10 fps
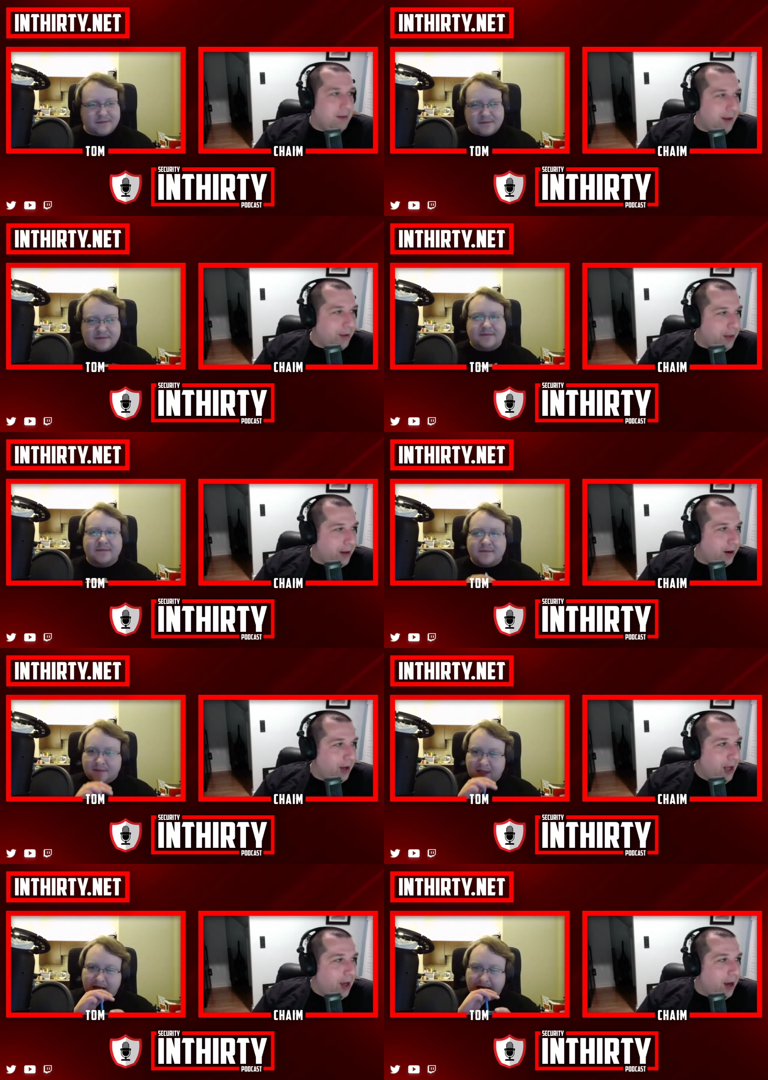Speaker 1: out there.
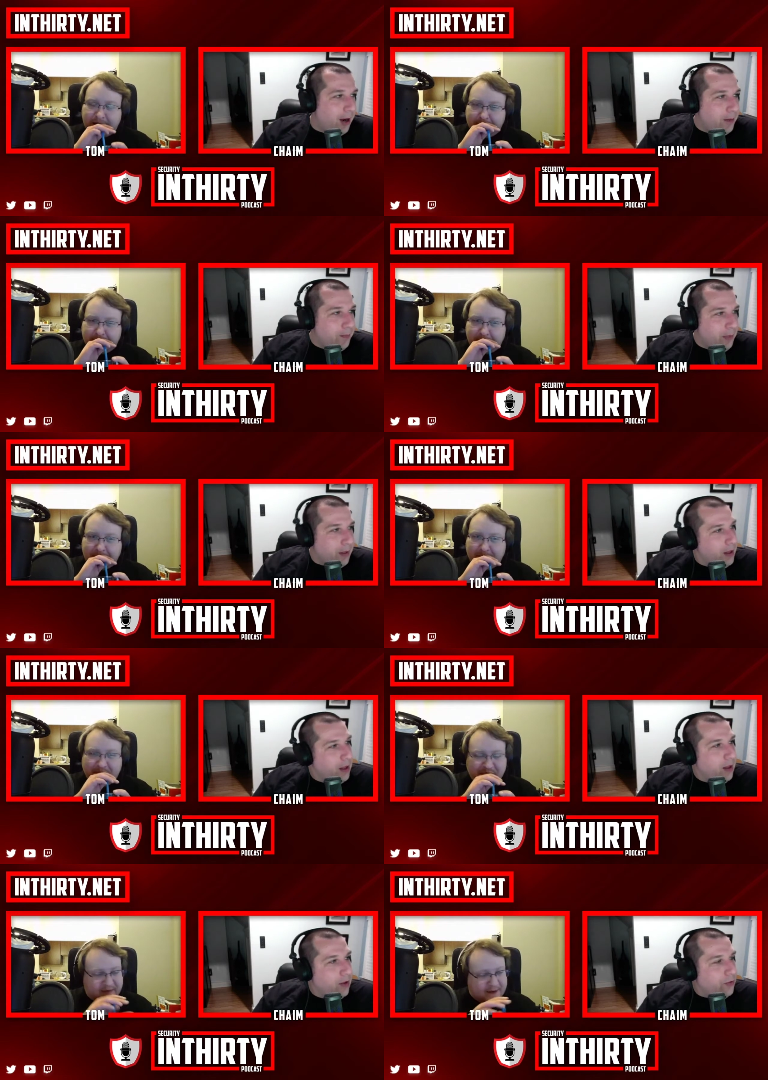Um,
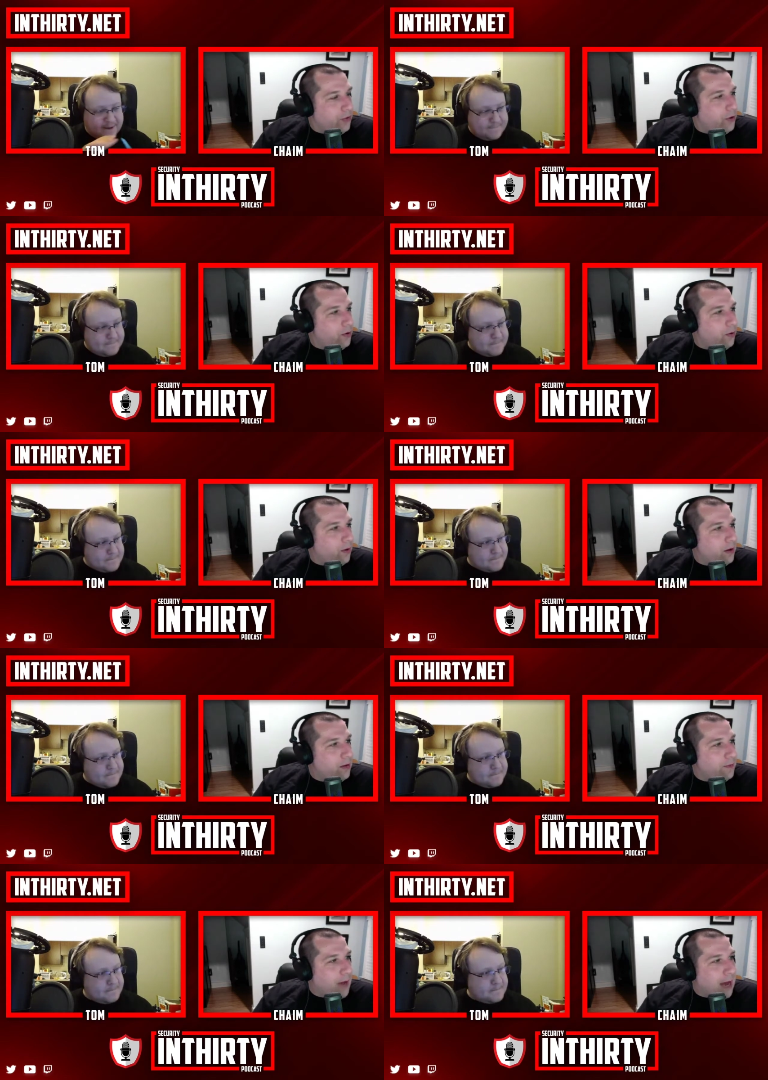so
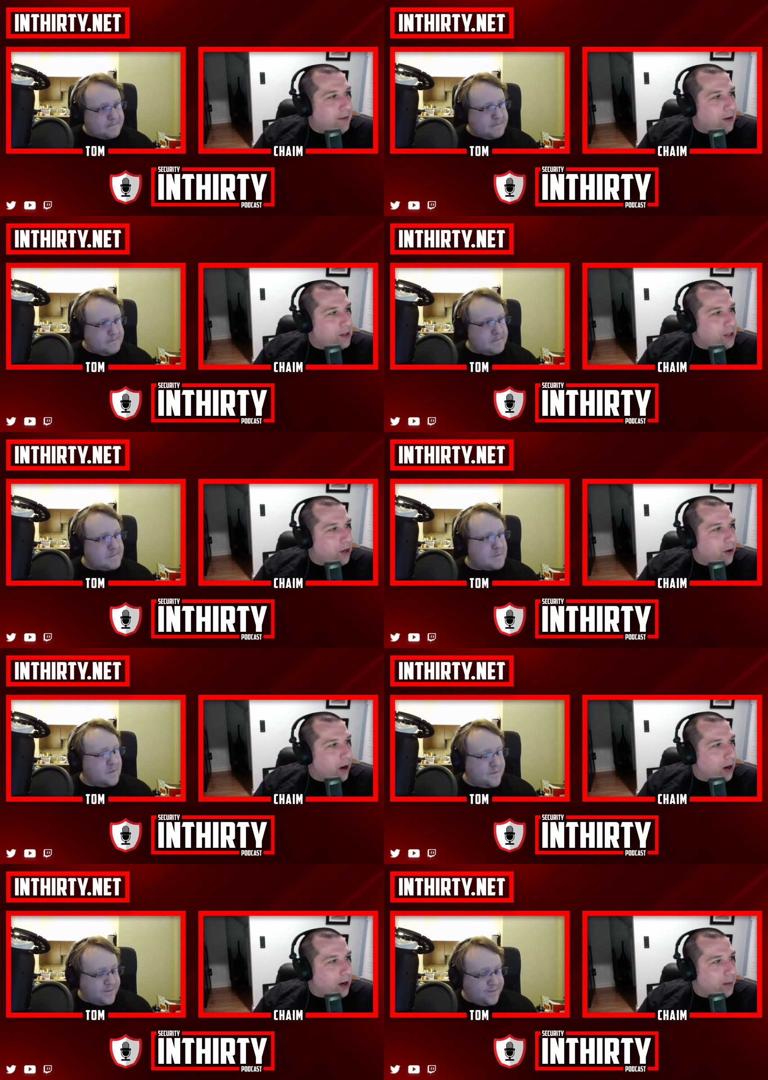five years ago, our
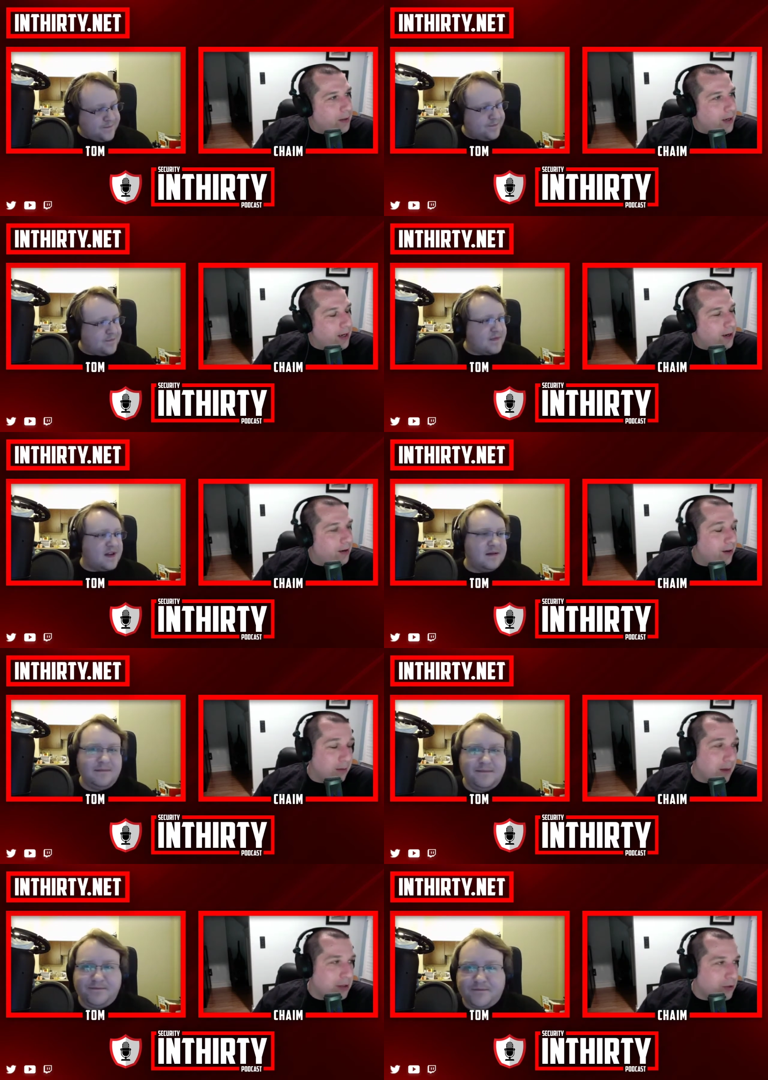company or my
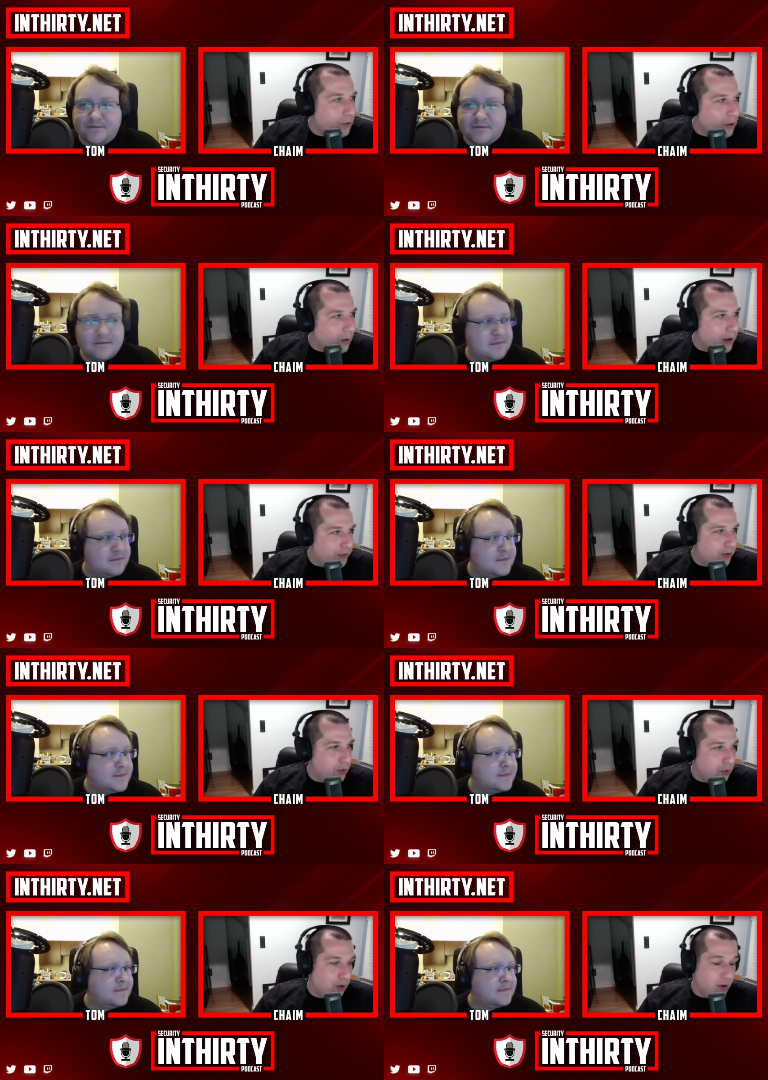school went to
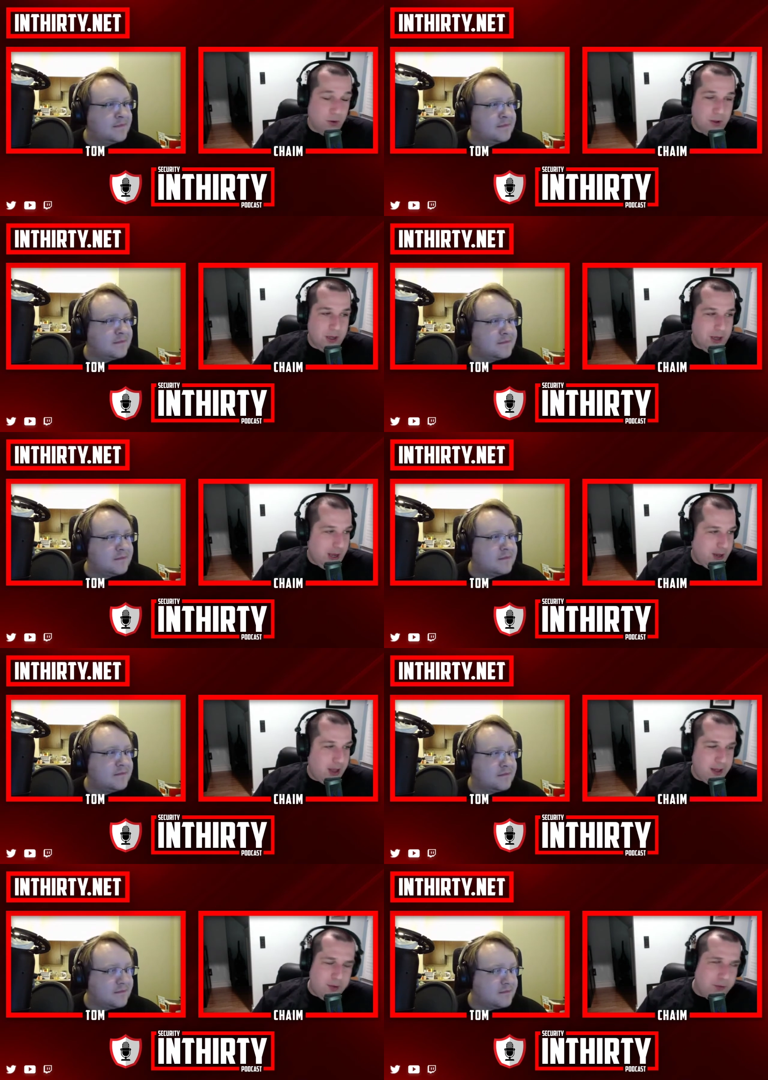Google only, and and
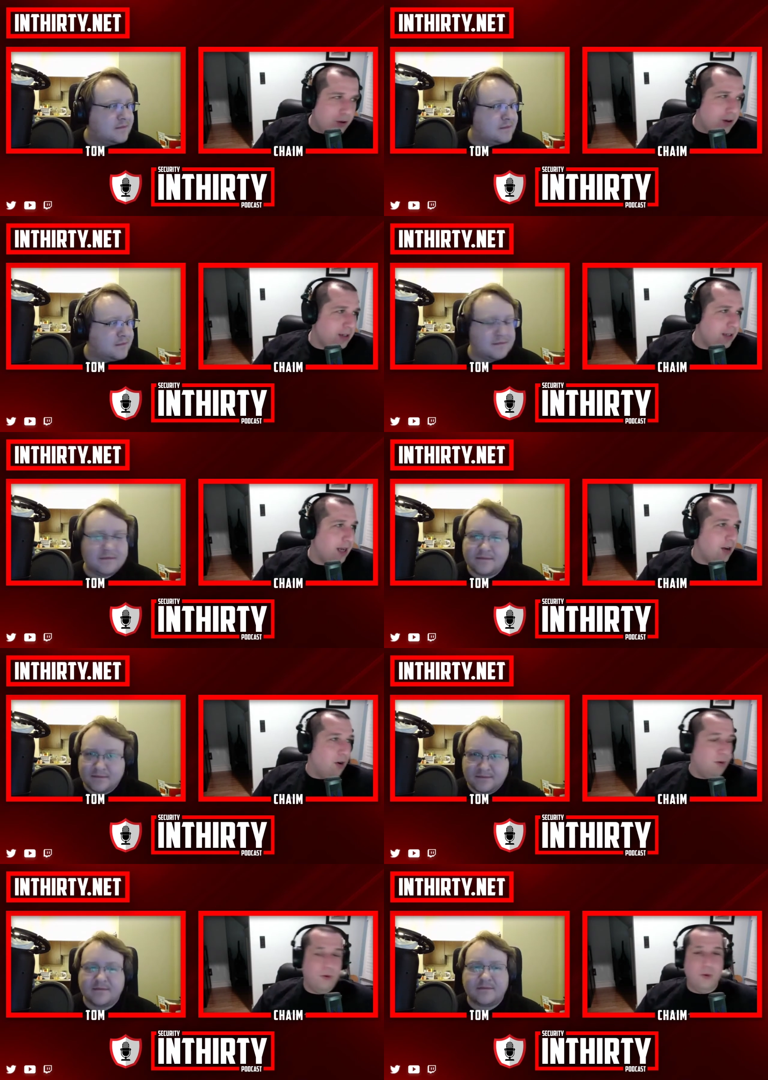you've heard us say, "Oh,
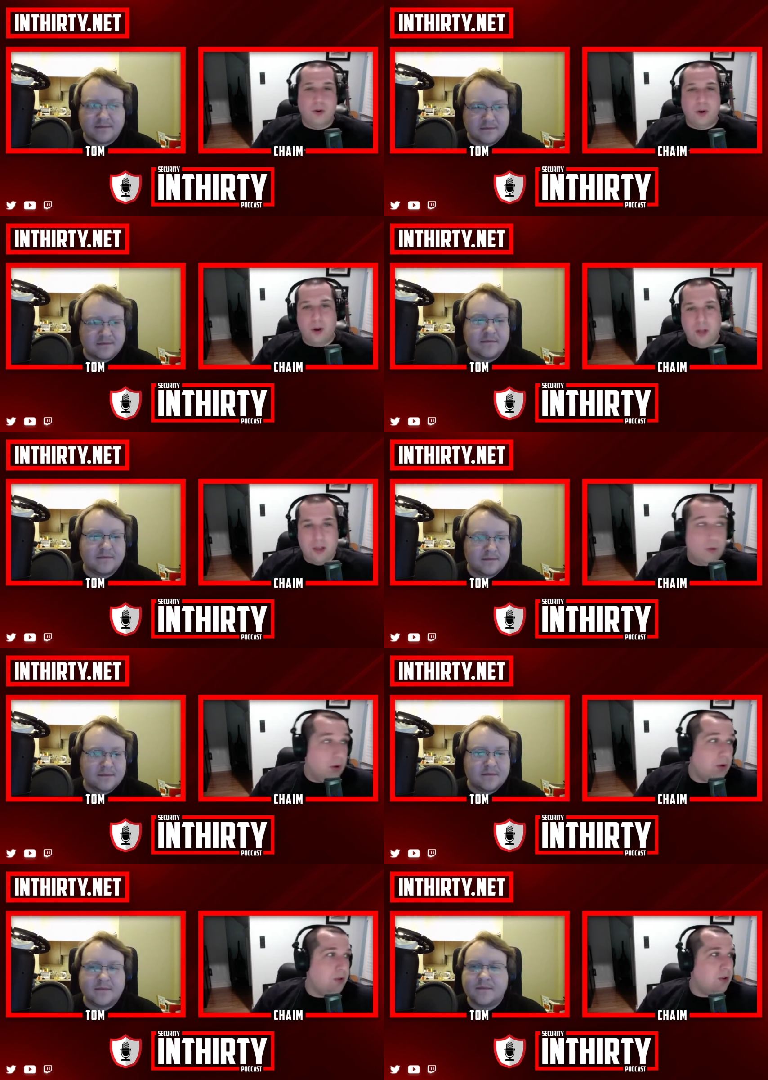Google,
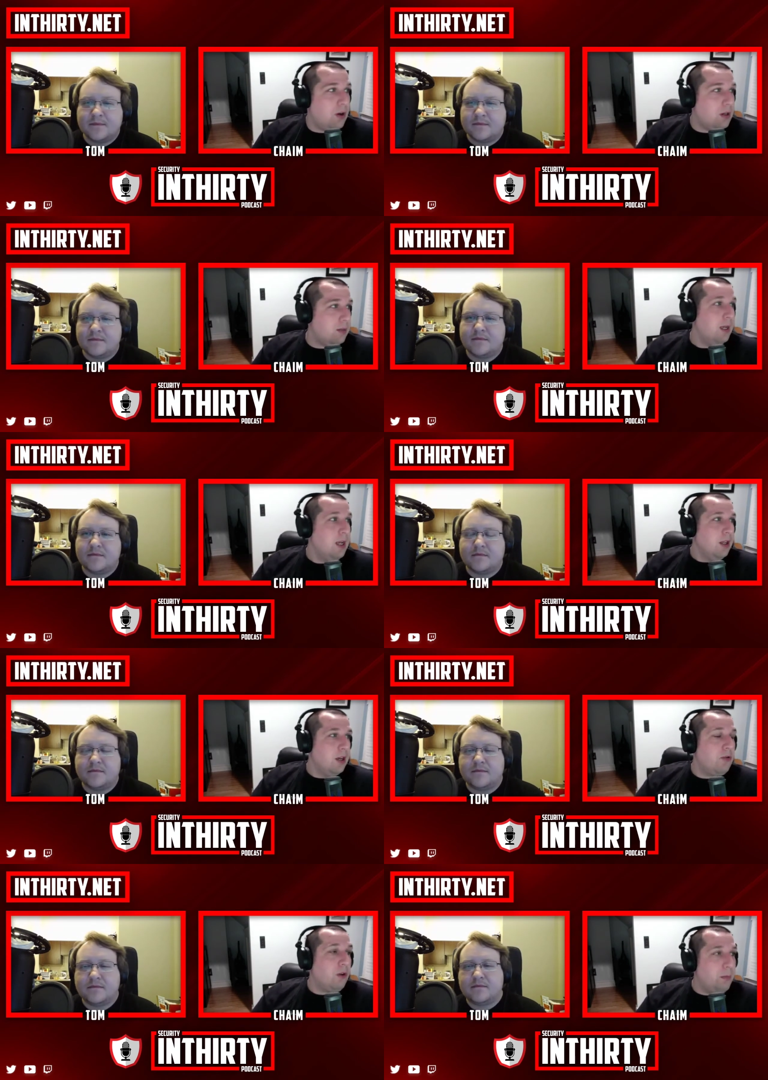Google's awesome. The
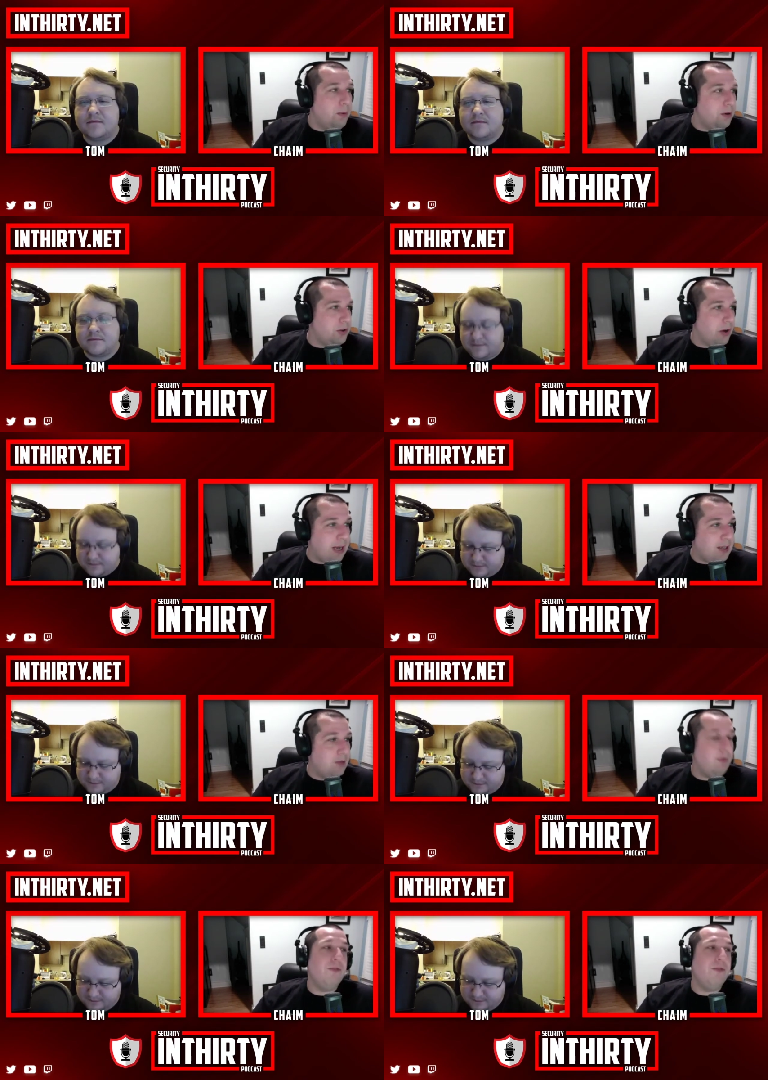Chromebooks are excellent. We've